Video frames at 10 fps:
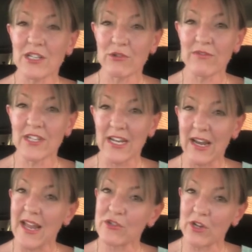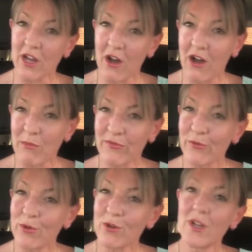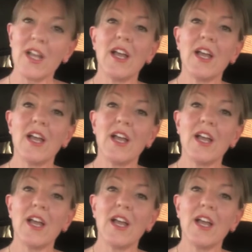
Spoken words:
driven an electric car before.